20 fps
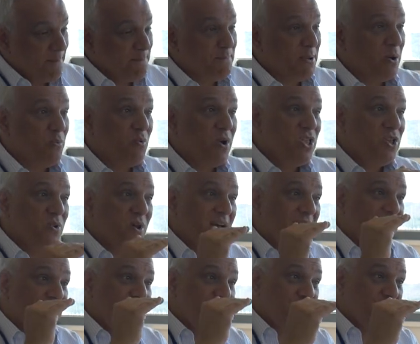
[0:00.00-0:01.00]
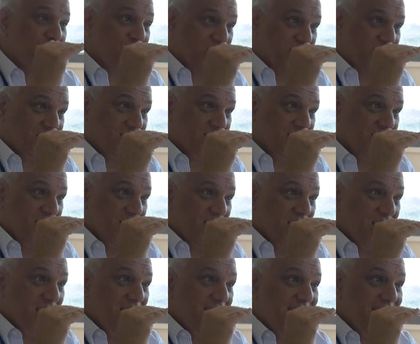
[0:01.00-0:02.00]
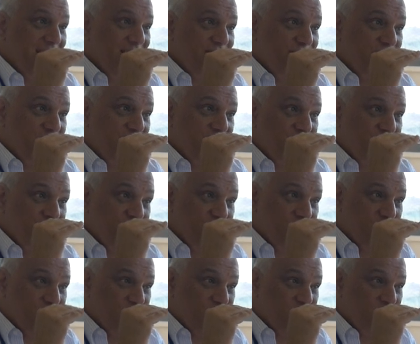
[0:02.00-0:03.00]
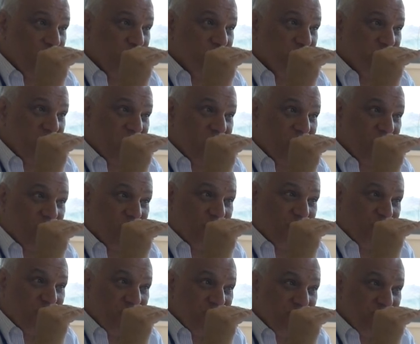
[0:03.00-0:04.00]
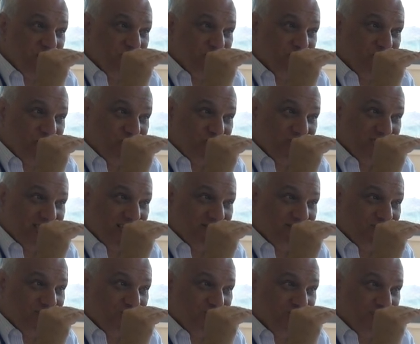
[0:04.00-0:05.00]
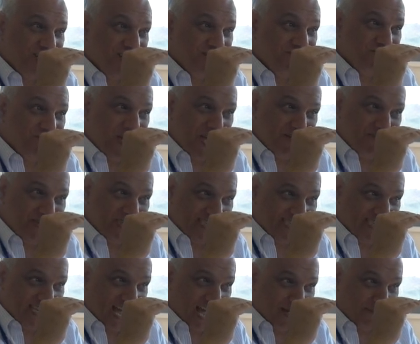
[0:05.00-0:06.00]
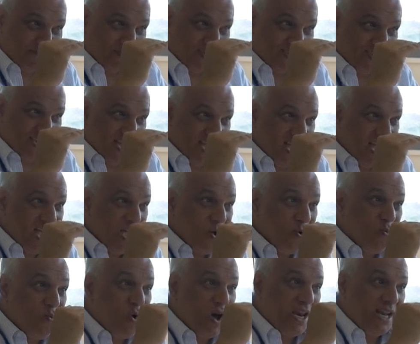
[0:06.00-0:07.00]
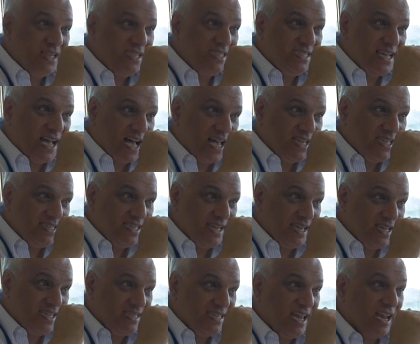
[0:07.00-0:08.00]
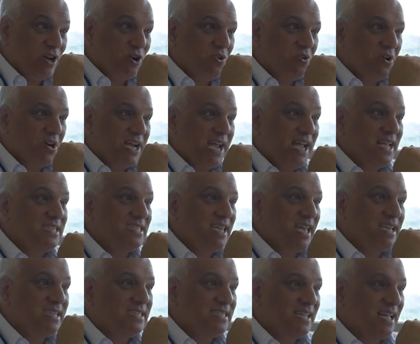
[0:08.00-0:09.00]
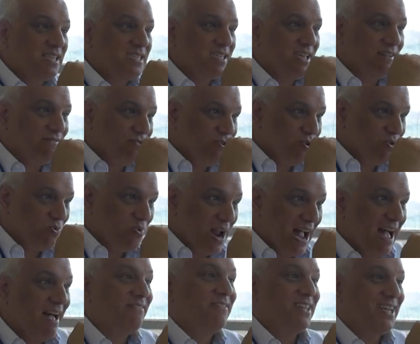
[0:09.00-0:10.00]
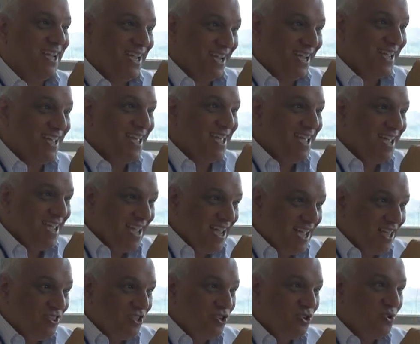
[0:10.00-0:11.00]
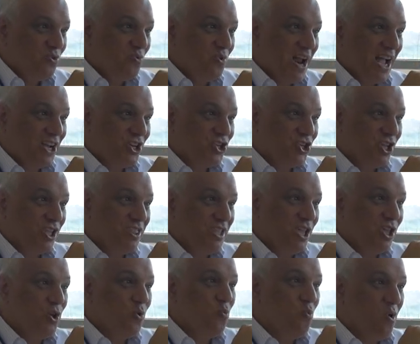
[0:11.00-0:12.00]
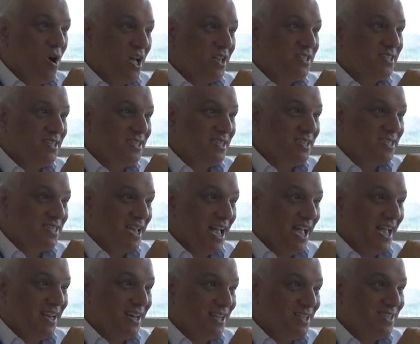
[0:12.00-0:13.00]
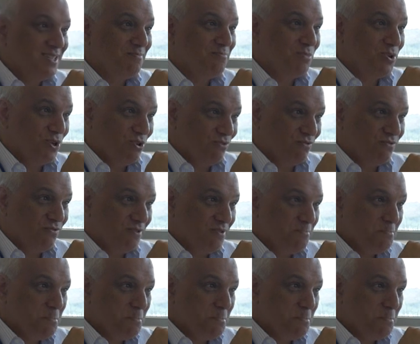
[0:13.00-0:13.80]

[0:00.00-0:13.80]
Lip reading: But when you have vision, even though you may only be approaching that vision in baby steps, what it does is it creates a sense of gravity in the direction that you want society to move.